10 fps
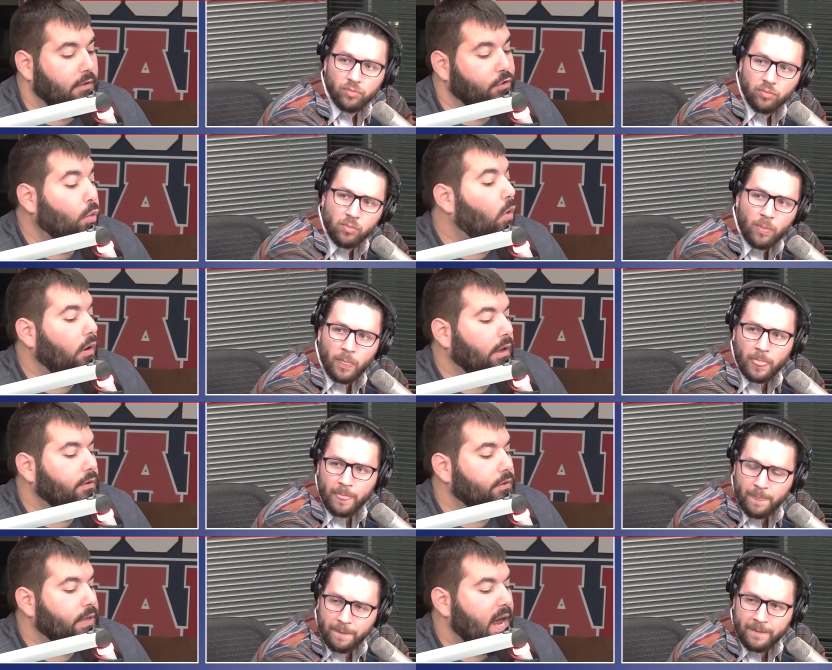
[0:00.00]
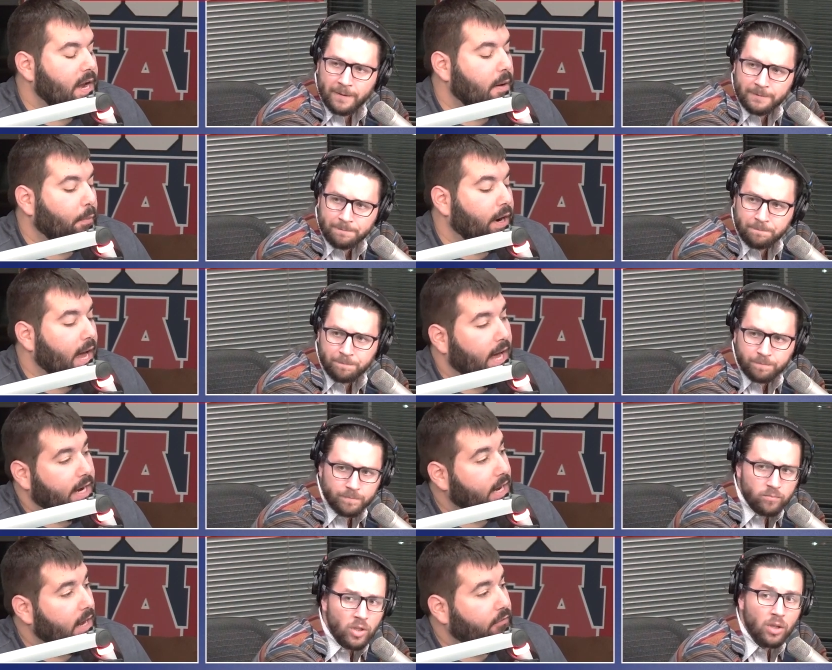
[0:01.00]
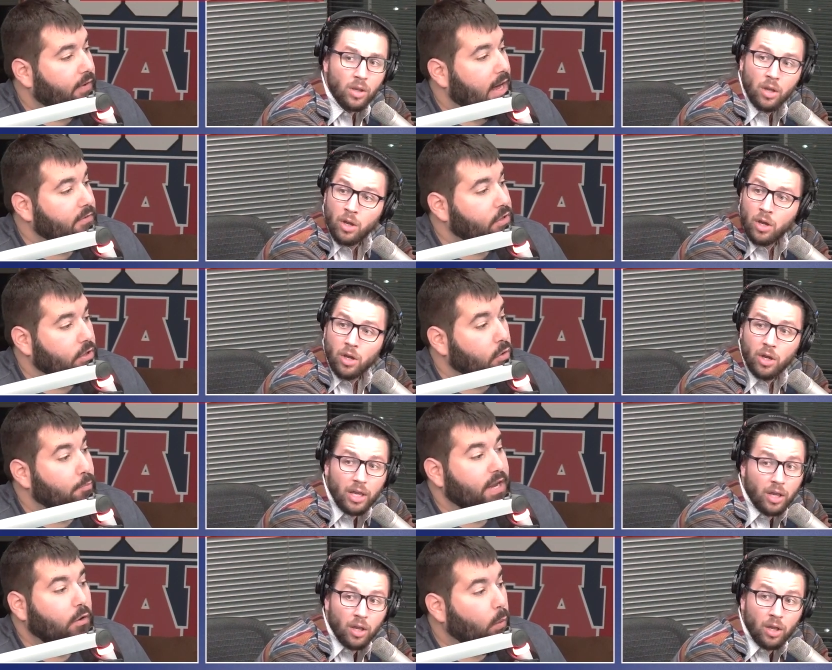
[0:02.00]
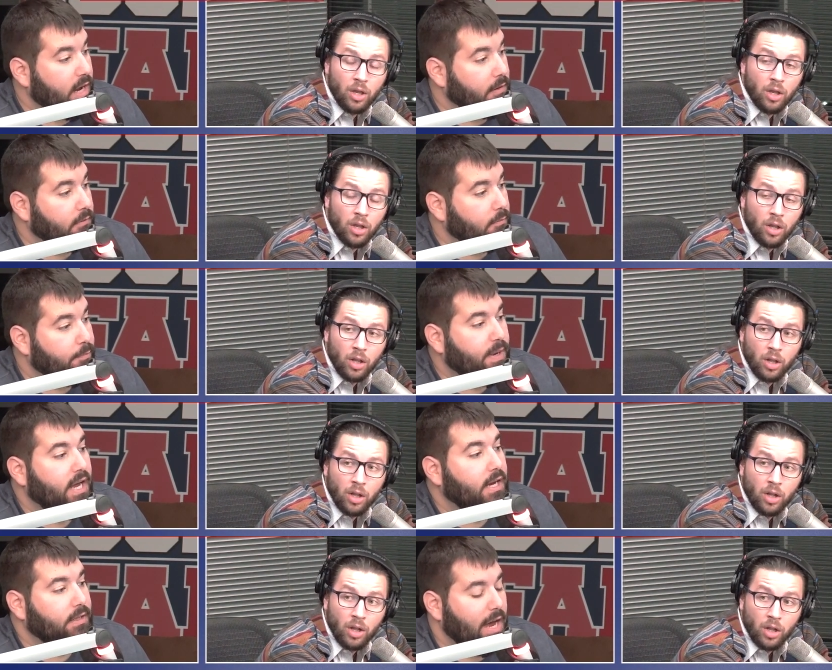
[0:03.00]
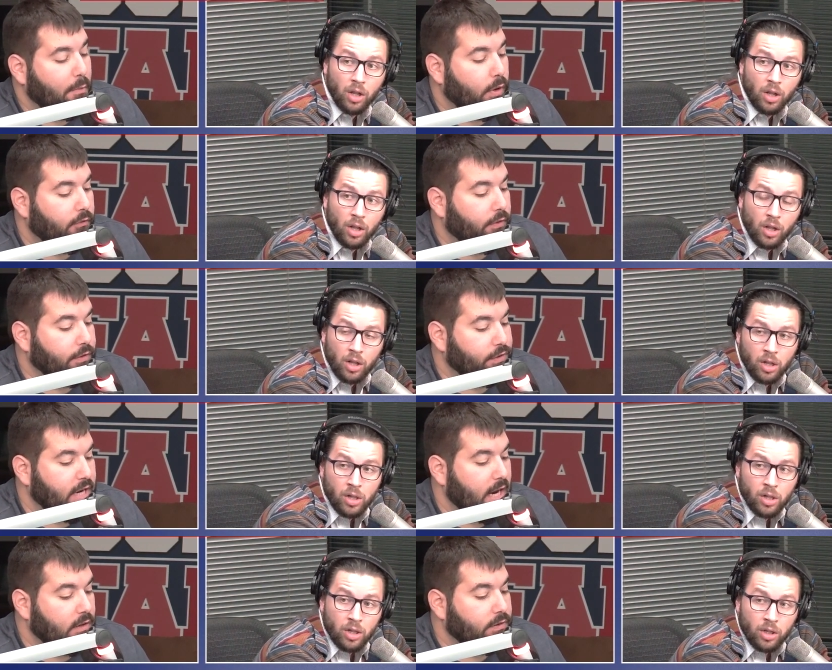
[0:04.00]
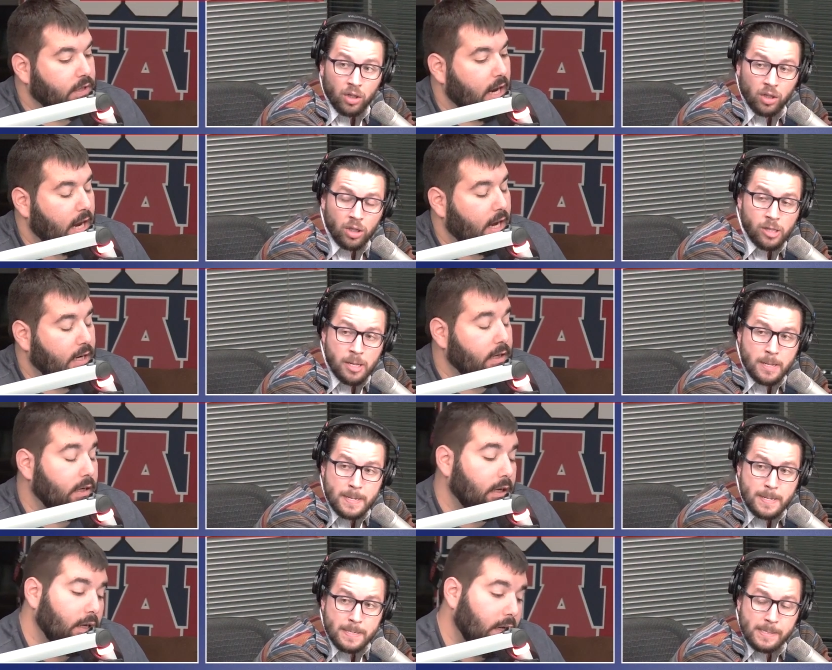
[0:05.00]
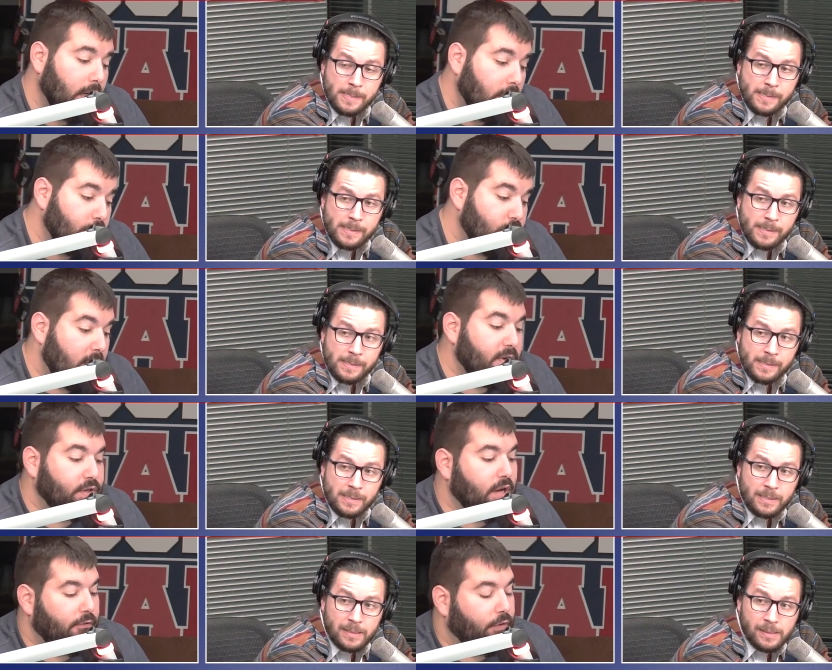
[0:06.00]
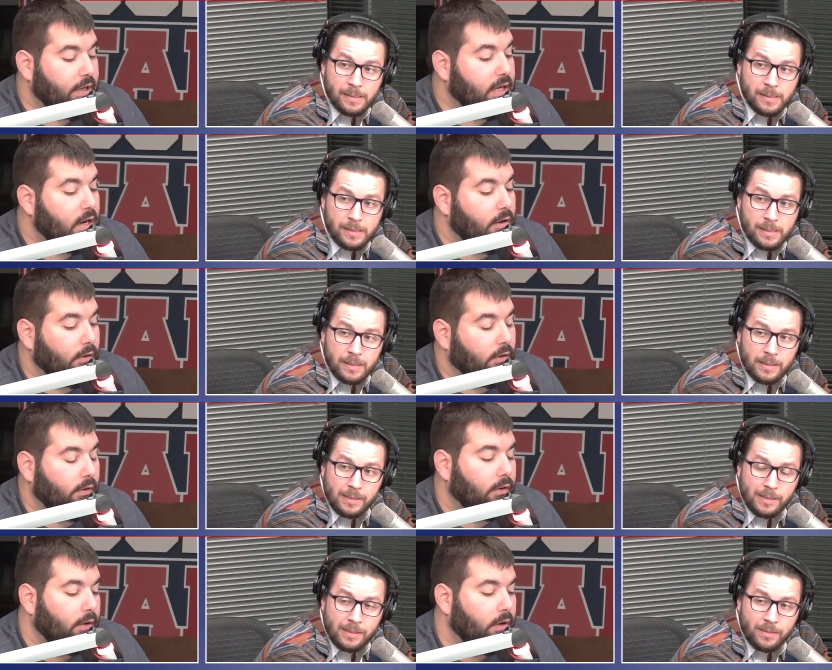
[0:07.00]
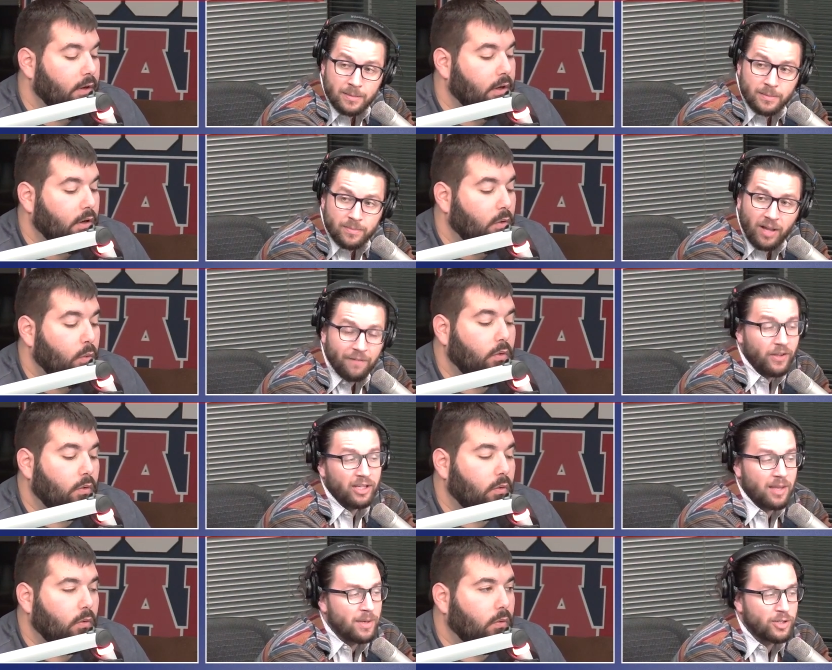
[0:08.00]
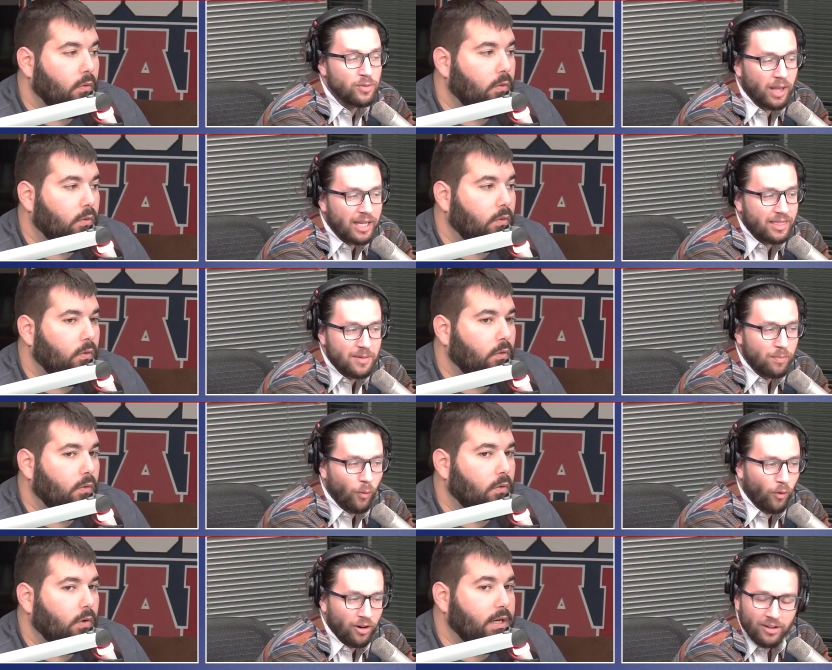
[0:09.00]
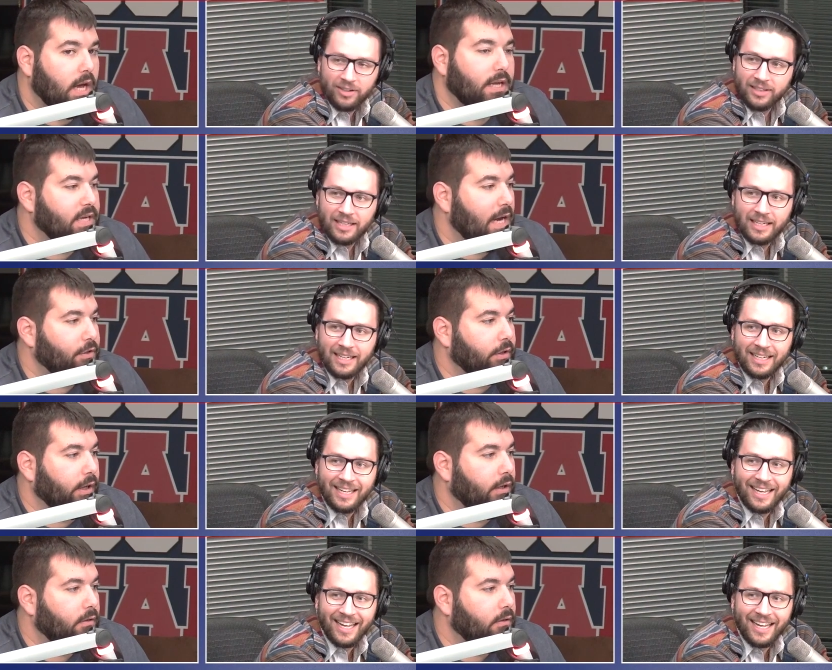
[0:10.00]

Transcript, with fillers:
Speaker 1: New Orleans at number 9 at 5-2. Big win. Big time win for the Saints, and Jameis Dunn for the year. I feel like that makes you like them more. It does, actually,